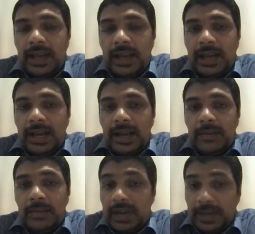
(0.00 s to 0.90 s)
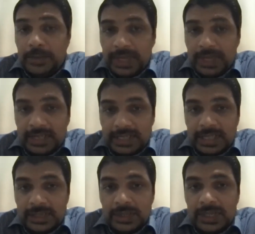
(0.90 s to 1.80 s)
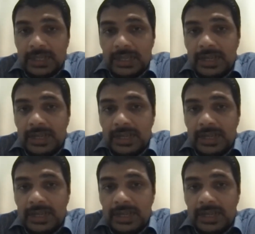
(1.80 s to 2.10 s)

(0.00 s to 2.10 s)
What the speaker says: Our NPL rates actually